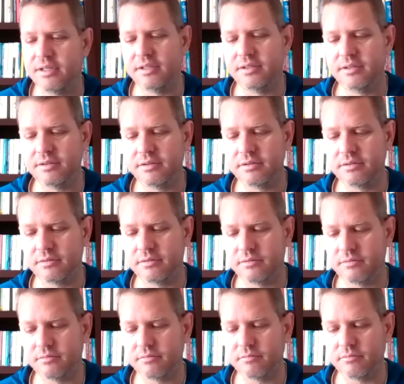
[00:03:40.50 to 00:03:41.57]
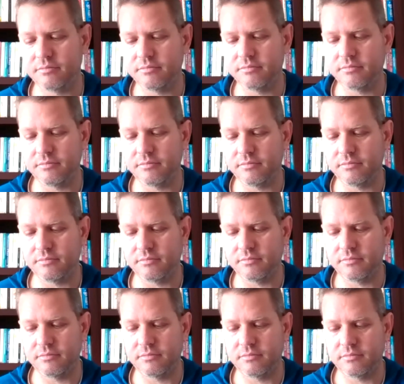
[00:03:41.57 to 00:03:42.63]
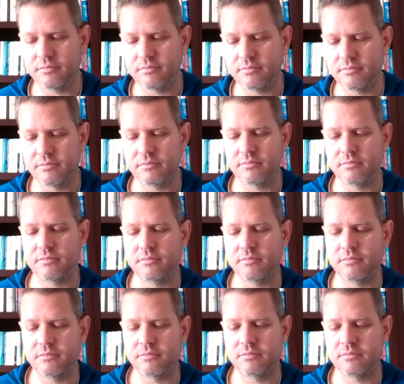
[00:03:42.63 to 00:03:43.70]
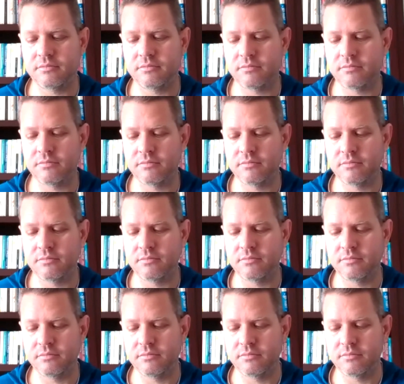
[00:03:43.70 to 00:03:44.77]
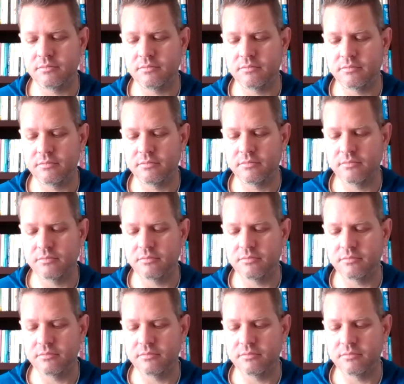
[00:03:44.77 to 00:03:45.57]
Nobody speaks.